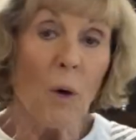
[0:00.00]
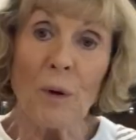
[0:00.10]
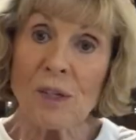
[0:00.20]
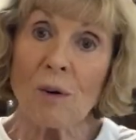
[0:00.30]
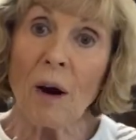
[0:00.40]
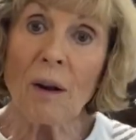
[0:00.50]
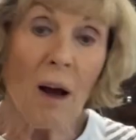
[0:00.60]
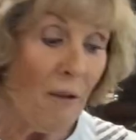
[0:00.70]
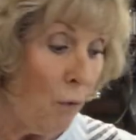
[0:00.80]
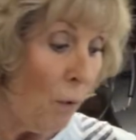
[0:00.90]
We start
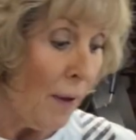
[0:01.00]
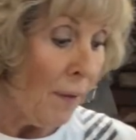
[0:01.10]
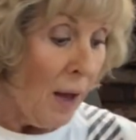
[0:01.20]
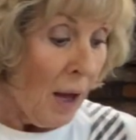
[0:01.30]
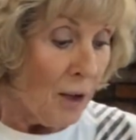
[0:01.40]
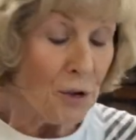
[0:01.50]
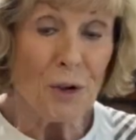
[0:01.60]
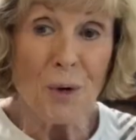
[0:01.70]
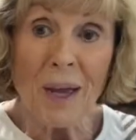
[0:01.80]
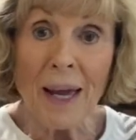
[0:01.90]
off with
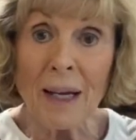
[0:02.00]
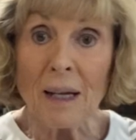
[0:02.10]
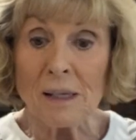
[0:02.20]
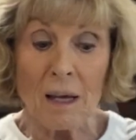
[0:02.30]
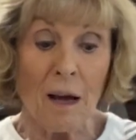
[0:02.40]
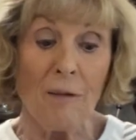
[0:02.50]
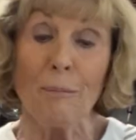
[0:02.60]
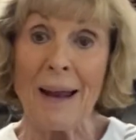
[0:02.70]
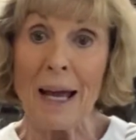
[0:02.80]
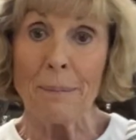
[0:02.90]
2 cans
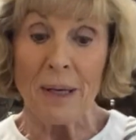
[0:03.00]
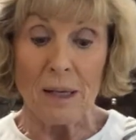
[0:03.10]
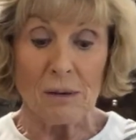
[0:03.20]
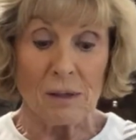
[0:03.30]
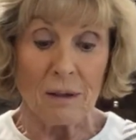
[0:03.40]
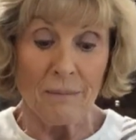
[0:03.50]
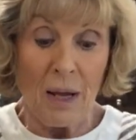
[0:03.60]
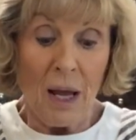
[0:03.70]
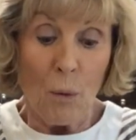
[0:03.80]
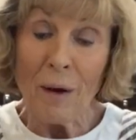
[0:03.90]
of black beans.
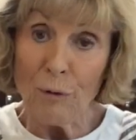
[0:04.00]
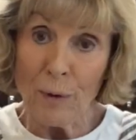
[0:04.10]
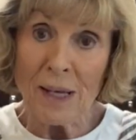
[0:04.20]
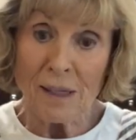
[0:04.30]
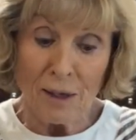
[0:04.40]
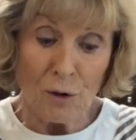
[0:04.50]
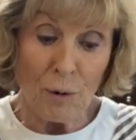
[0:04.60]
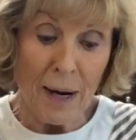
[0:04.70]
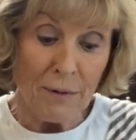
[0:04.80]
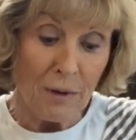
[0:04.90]
We've rinsed and
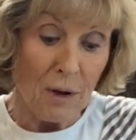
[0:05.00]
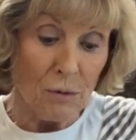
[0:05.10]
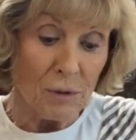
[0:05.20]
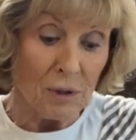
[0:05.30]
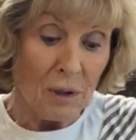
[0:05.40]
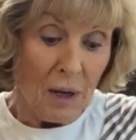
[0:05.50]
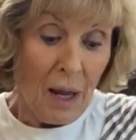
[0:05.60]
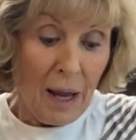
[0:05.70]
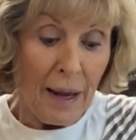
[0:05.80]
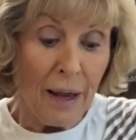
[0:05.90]
drained those.
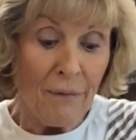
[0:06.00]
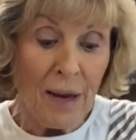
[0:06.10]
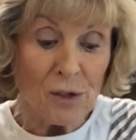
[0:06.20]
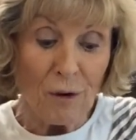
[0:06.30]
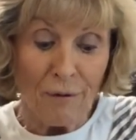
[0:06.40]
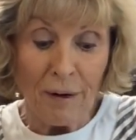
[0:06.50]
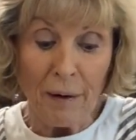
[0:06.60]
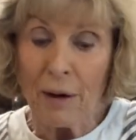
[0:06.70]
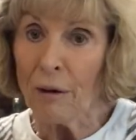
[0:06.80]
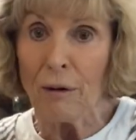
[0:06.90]
And these are
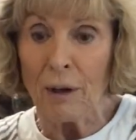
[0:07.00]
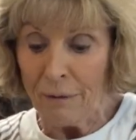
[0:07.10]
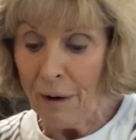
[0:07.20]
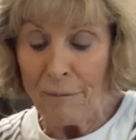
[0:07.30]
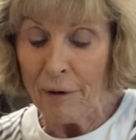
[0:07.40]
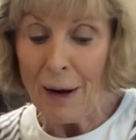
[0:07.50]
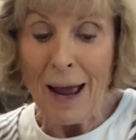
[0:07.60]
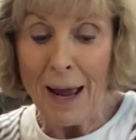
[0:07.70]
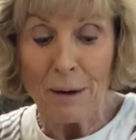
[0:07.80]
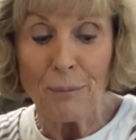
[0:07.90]
very good, very
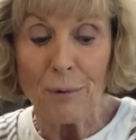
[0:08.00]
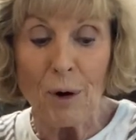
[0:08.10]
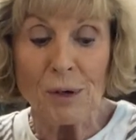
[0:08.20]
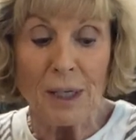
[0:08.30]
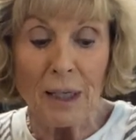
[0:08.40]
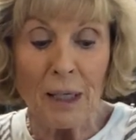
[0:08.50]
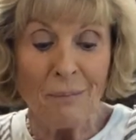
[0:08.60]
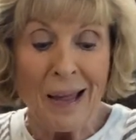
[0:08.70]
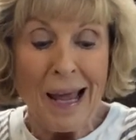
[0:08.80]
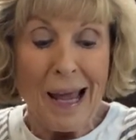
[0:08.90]
high in
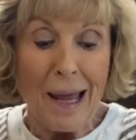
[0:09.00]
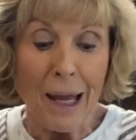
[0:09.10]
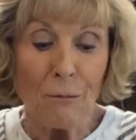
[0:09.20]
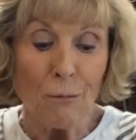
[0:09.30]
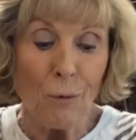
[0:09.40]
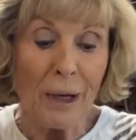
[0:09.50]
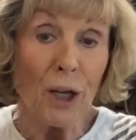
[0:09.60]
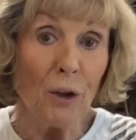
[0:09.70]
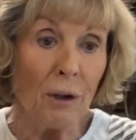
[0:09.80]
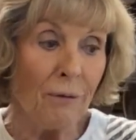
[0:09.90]
protein and
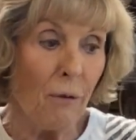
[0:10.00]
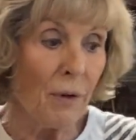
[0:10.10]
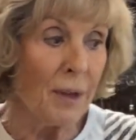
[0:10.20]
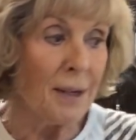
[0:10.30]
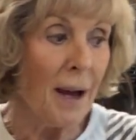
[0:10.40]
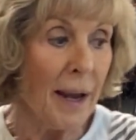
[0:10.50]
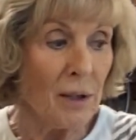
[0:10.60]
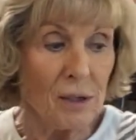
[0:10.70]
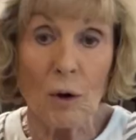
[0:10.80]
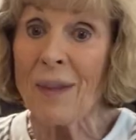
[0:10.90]
really good for the
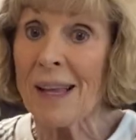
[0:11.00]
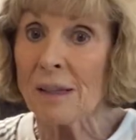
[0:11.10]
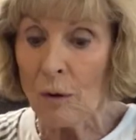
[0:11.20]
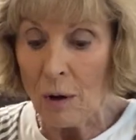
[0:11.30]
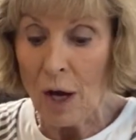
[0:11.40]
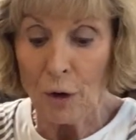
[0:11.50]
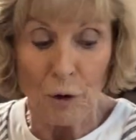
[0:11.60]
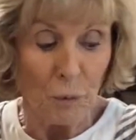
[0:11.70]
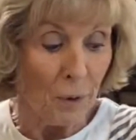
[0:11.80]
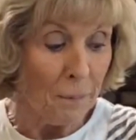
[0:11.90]
diet. So that's a
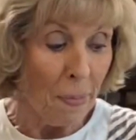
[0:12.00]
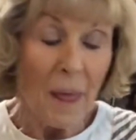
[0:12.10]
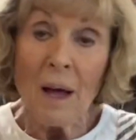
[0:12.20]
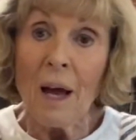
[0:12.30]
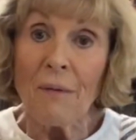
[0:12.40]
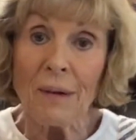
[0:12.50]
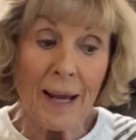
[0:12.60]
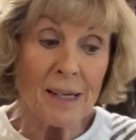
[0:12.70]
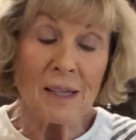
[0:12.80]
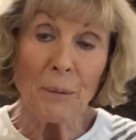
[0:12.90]
good one. The
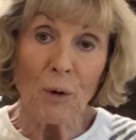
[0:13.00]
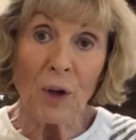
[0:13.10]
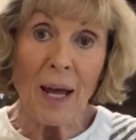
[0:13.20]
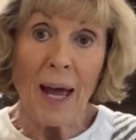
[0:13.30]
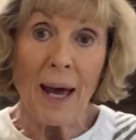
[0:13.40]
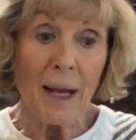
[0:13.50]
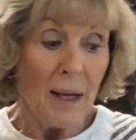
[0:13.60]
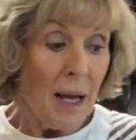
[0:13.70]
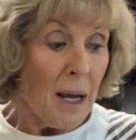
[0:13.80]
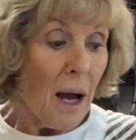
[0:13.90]
next thing we're going to
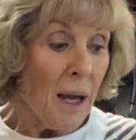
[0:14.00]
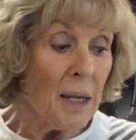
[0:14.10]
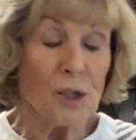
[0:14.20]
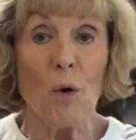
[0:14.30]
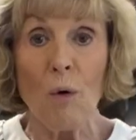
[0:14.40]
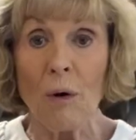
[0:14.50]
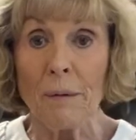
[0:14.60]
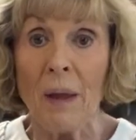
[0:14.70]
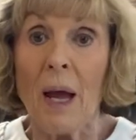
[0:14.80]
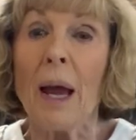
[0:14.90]
add is
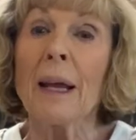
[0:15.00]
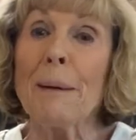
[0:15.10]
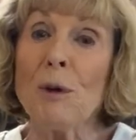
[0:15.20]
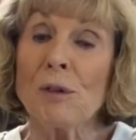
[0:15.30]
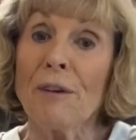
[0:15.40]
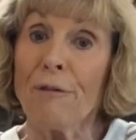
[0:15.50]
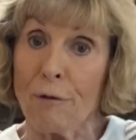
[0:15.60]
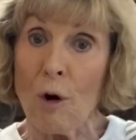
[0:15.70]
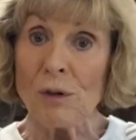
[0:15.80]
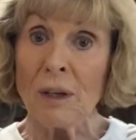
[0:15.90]
corn. And I'm using
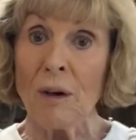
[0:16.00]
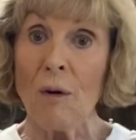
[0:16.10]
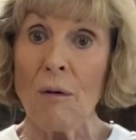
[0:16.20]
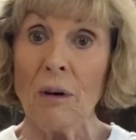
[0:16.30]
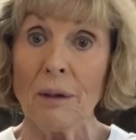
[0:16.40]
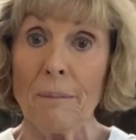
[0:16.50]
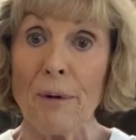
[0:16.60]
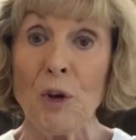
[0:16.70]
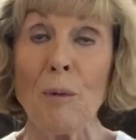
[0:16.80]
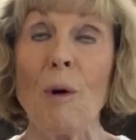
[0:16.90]
frozen corn,
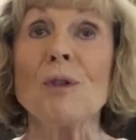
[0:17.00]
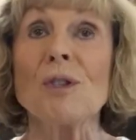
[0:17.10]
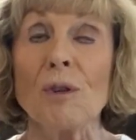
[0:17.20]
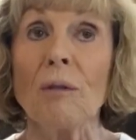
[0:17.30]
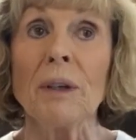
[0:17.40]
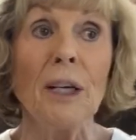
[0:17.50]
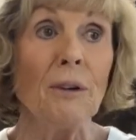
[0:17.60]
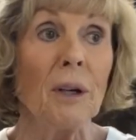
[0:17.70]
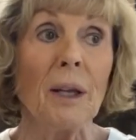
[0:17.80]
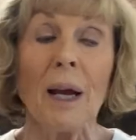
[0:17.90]
but you most certainly
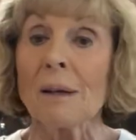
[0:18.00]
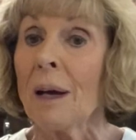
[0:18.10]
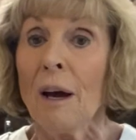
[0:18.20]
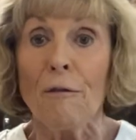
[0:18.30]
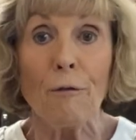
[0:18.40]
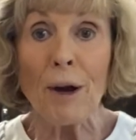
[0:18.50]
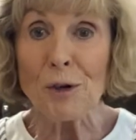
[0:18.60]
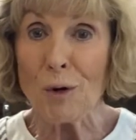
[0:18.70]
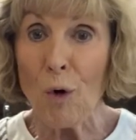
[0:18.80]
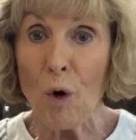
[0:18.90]
could get
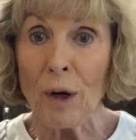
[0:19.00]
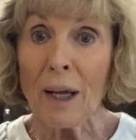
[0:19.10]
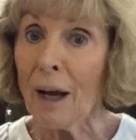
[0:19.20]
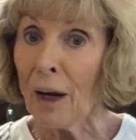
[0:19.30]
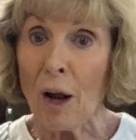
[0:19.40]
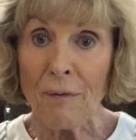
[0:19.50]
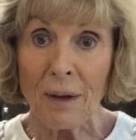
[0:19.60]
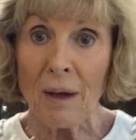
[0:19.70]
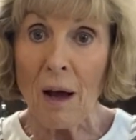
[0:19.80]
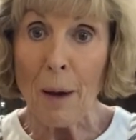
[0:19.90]
fresh corn and cut it off
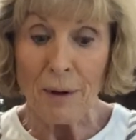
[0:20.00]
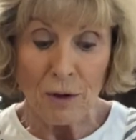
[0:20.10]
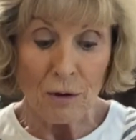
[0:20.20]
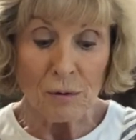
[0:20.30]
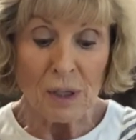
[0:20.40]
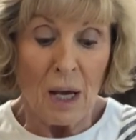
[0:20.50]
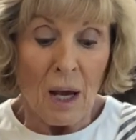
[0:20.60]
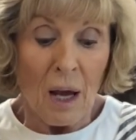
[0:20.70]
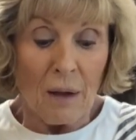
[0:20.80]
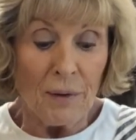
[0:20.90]
the cob and use.
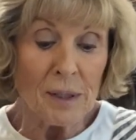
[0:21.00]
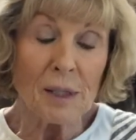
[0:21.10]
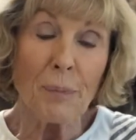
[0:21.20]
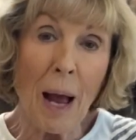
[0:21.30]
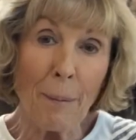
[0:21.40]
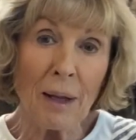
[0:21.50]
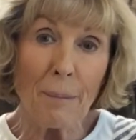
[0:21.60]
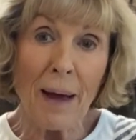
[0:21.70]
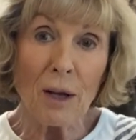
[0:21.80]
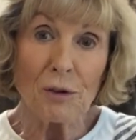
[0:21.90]
This is probably
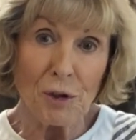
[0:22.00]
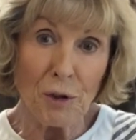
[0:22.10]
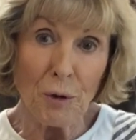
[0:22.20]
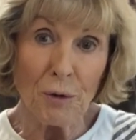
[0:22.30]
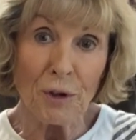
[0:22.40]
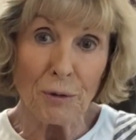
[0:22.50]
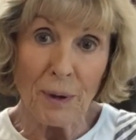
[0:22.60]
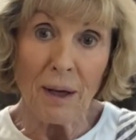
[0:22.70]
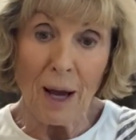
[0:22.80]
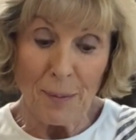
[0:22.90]
about 2 to
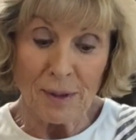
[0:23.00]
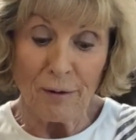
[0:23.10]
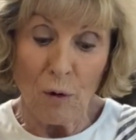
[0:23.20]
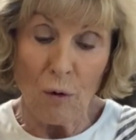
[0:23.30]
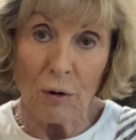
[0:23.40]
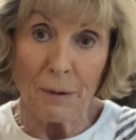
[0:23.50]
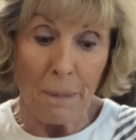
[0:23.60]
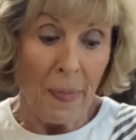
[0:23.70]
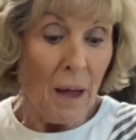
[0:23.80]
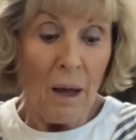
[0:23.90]
3 cups of
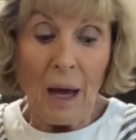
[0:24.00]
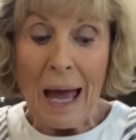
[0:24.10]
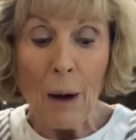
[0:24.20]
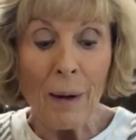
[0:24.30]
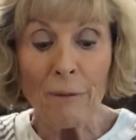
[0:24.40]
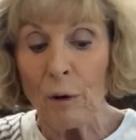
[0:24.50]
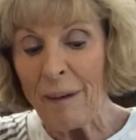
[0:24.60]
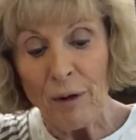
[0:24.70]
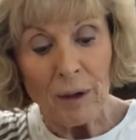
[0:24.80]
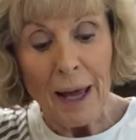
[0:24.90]
corn. However,
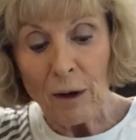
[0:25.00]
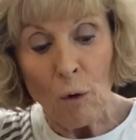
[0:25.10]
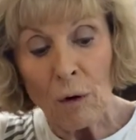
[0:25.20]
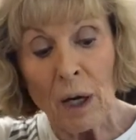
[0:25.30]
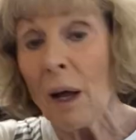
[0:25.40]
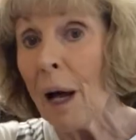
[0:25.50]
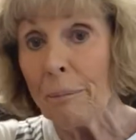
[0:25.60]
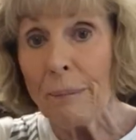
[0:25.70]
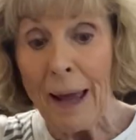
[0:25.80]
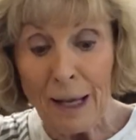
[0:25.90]
if you like corn a
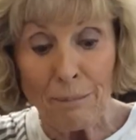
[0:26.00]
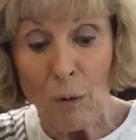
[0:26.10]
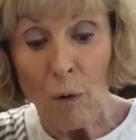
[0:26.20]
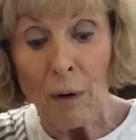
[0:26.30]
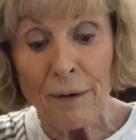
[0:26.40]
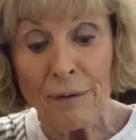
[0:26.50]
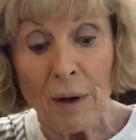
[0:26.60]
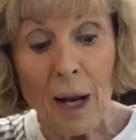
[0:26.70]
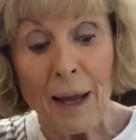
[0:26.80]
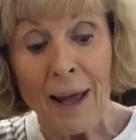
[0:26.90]
lot, add more. If
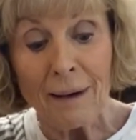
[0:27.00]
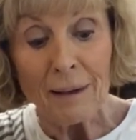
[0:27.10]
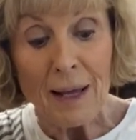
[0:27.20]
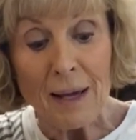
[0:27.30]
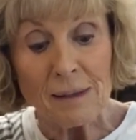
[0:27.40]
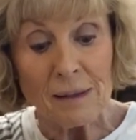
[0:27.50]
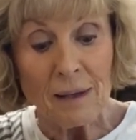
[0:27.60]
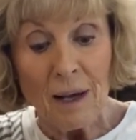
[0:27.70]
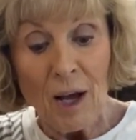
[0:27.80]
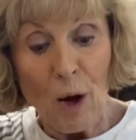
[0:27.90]
not, add
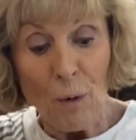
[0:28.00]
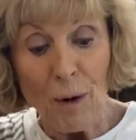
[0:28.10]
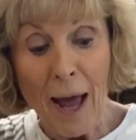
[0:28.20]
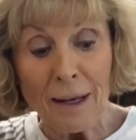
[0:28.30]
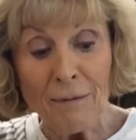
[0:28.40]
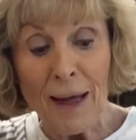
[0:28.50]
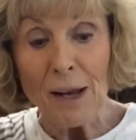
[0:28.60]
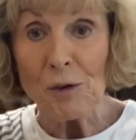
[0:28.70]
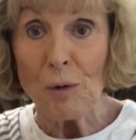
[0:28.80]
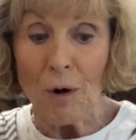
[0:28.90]
less. We're adding
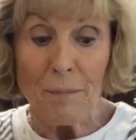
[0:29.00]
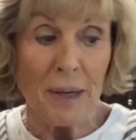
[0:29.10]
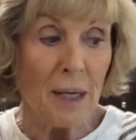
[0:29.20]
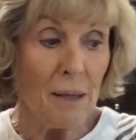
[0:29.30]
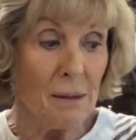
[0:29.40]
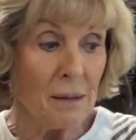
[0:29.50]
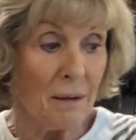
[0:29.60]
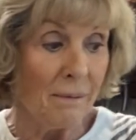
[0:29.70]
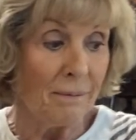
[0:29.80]
that to our beans.